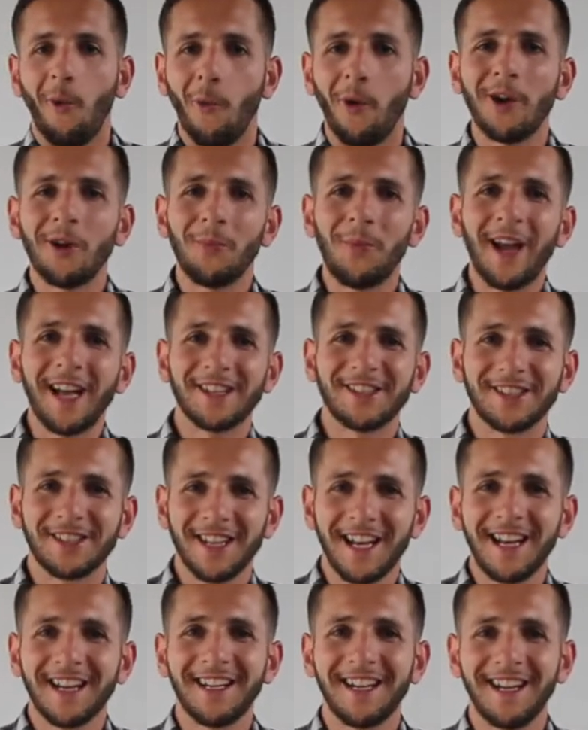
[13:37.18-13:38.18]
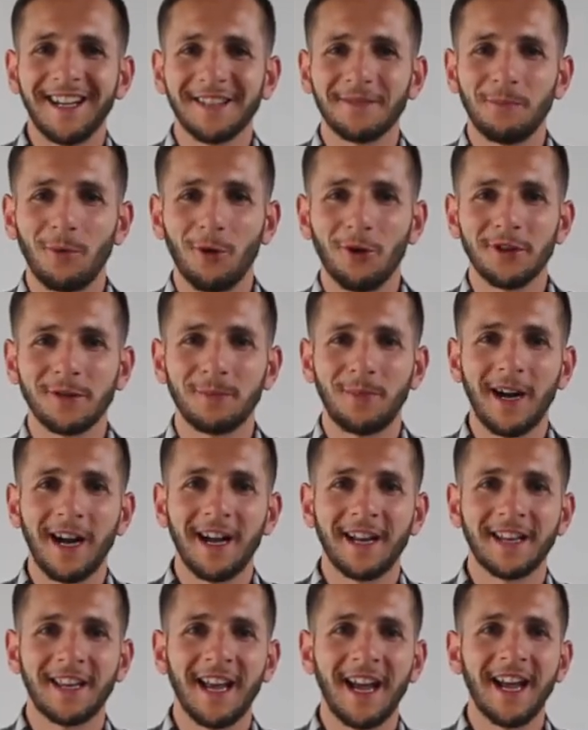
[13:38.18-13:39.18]
Welcome back to Sideline Sports
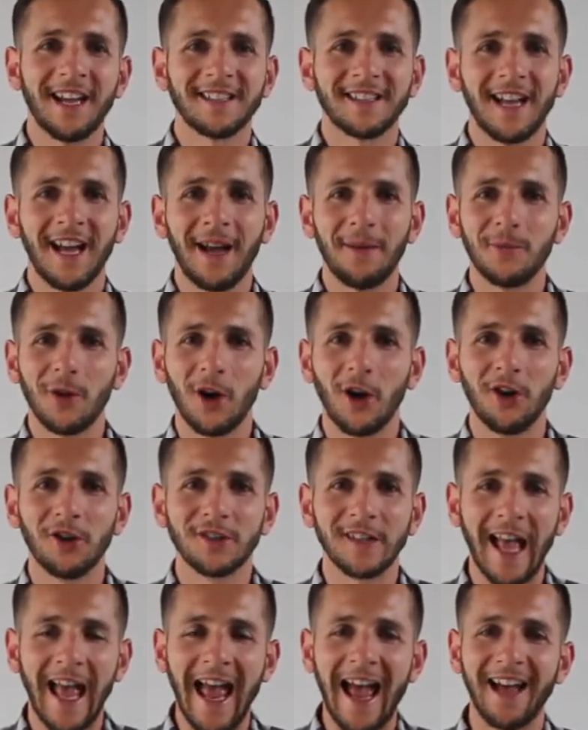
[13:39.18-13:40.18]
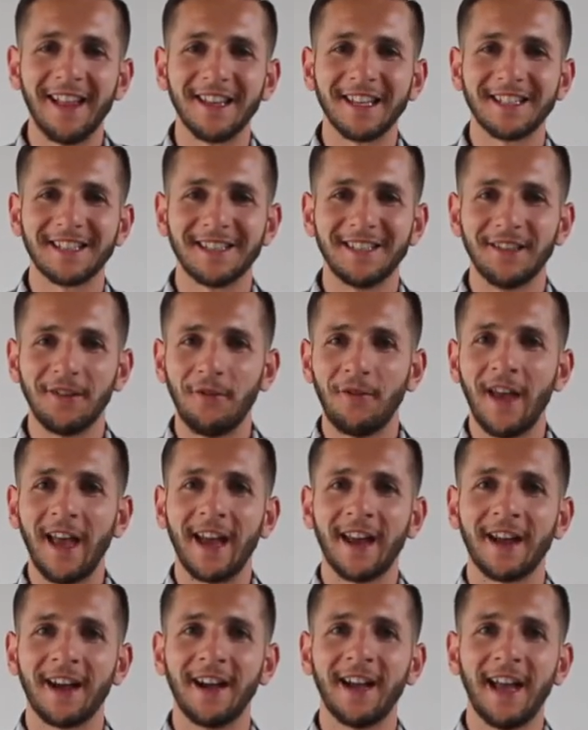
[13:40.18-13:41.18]
Podcast. I'm the host, Alex
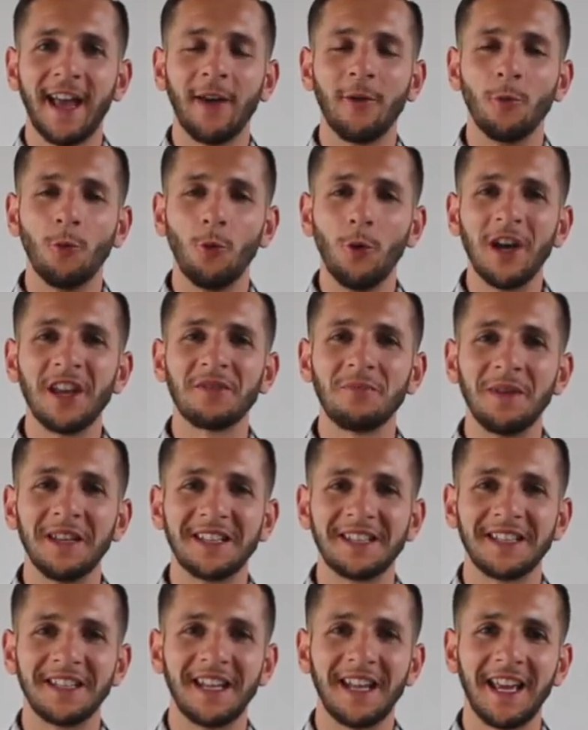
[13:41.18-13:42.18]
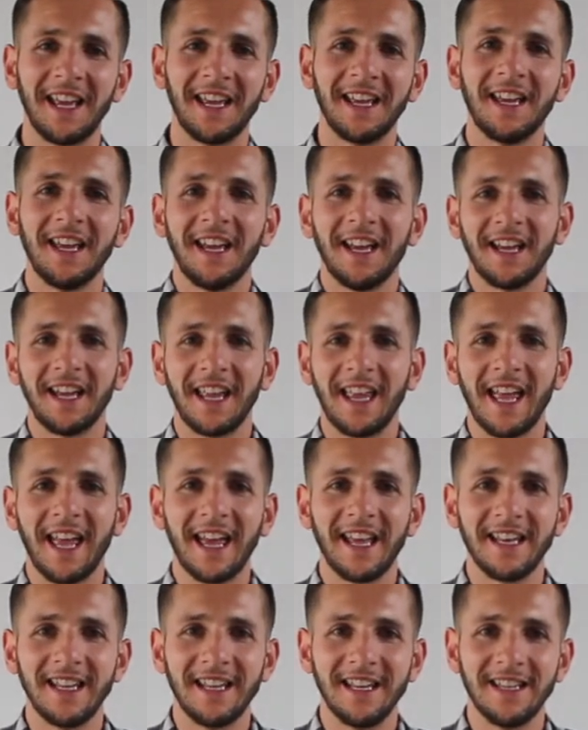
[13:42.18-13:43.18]
Naveja, and with me today,
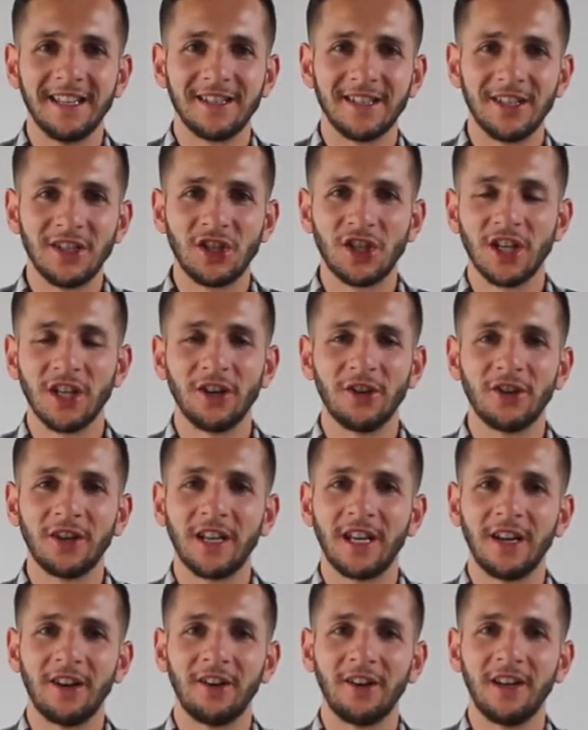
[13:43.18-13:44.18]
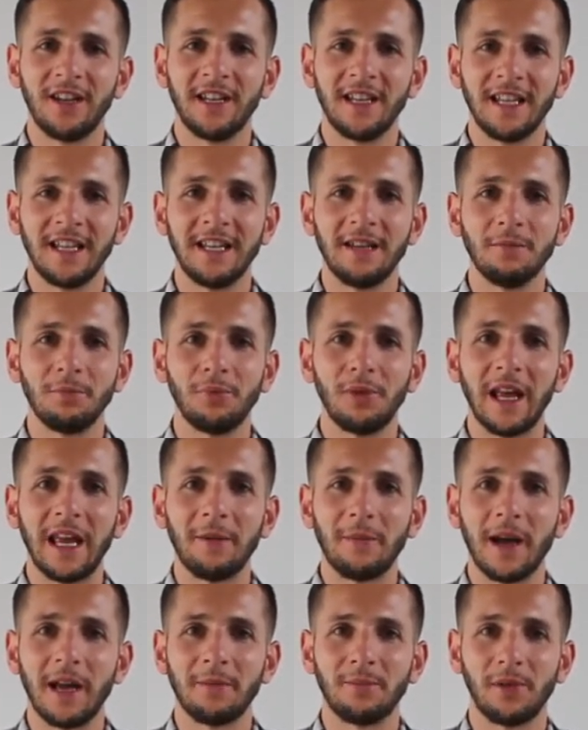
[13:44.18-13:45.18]
again, is Jill Gearin, the
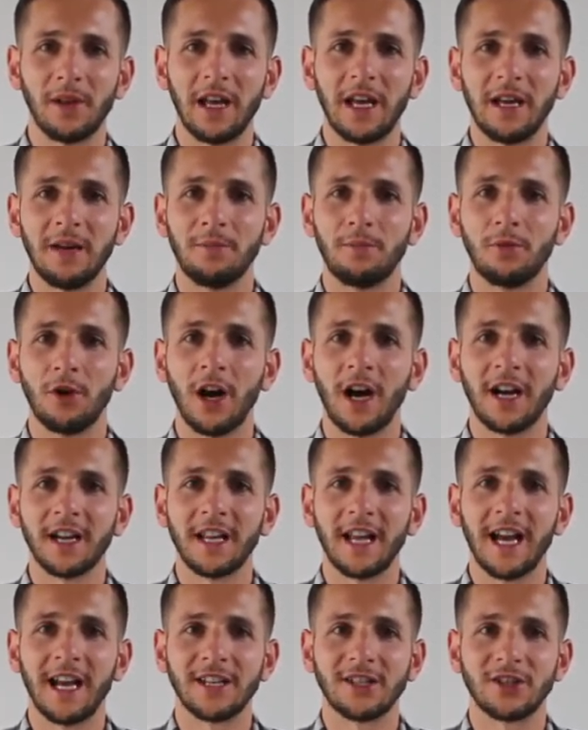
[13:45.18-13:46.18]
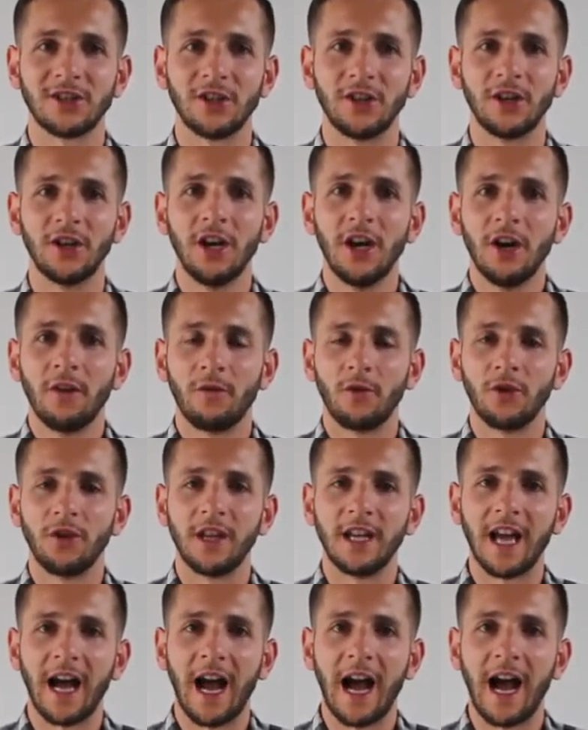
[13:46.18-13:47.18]
play-by-play broadcaster for the